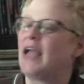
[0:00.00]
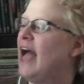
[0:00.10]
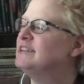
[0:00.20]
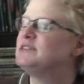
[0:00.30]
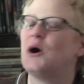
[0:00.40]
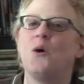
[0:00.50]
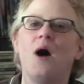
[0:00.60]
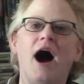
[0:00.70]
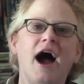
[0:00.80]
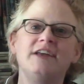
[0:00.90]
And so
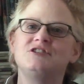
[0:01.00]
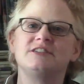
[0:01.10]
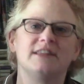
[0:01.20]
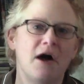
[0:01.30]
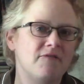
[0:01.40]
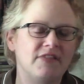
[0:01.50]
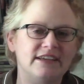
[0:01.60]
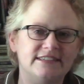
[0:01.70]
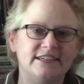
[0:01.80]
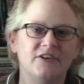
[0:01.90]
I just love
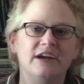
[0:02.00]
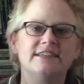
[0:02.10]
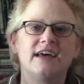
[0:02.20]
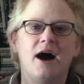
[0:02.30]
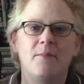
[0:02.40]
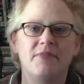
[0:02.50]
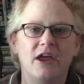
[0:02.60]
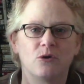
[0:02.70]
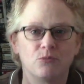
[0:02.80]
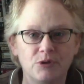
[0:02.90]
this series.
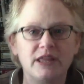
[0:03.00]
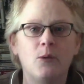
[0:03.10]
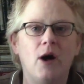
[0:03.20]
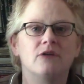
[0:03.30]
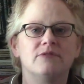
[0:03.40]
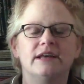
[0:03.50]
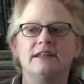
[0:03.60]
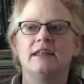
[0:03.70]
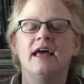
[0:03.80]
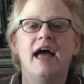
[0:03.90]
They're really well
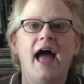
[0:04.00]
written.